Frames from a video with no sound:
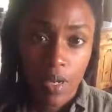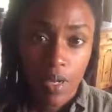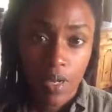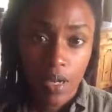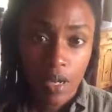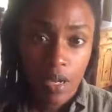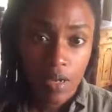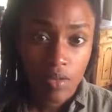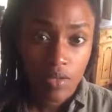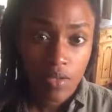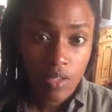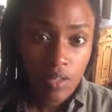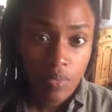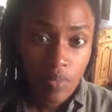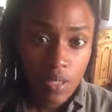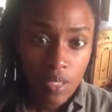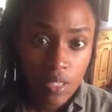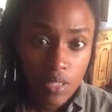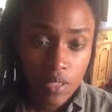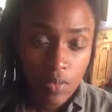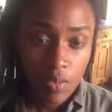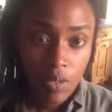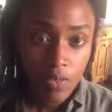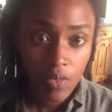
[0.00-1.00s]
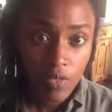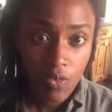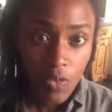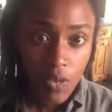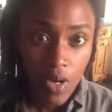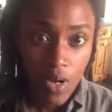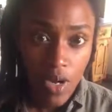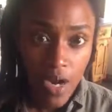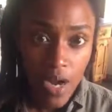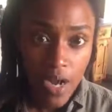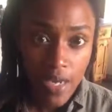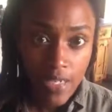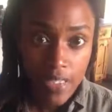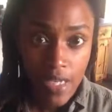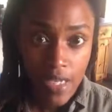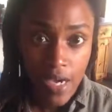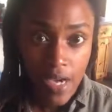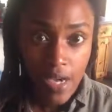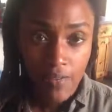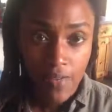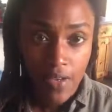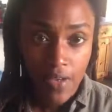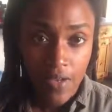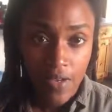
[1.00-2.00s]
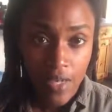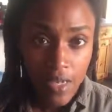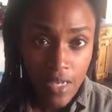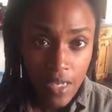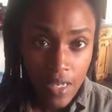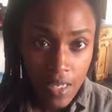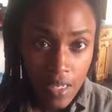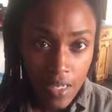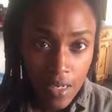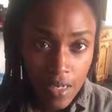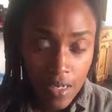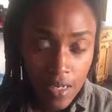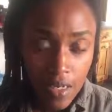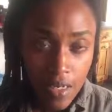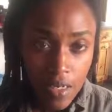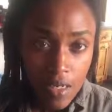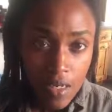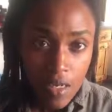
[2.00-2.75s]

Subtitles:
announcements before I dive in.